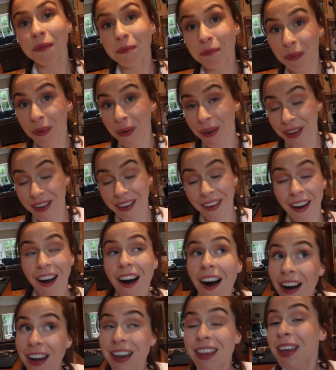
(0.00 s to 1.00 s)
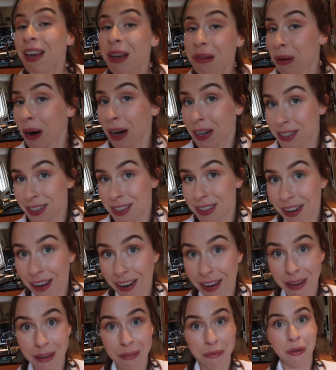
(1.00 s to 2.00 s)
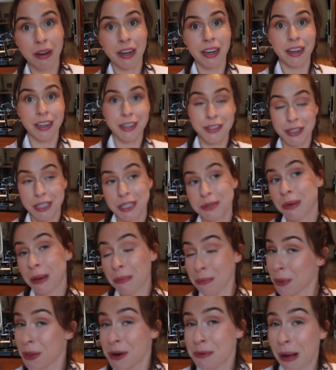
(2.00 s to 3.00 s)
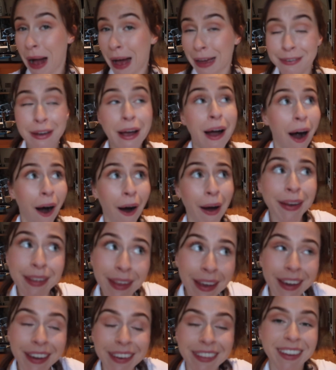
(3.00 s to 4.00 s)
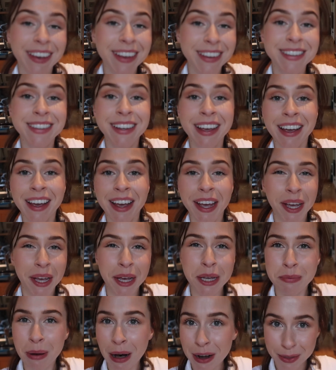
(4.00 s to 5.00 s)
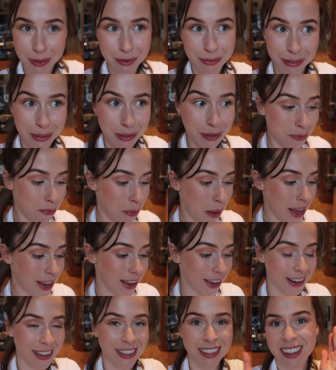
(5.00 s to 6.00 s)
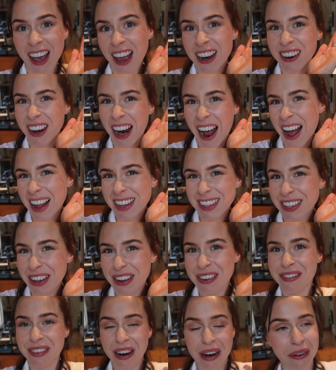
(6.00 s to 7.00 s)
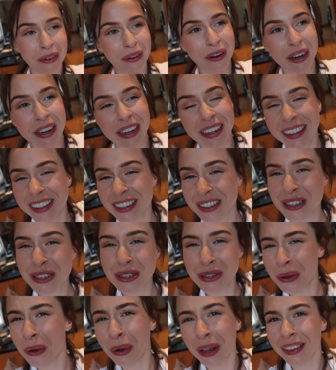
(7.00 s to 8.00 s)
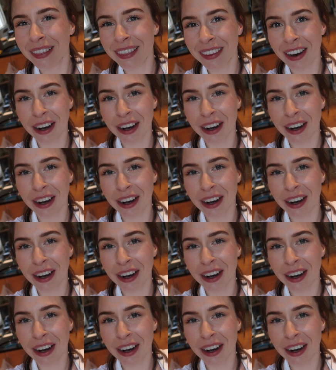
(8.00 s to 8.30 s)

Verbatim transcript: But I think personally, while it drives my mother mad, I think this is part of the fun of baking, is getting your hands all floury and getting stuck in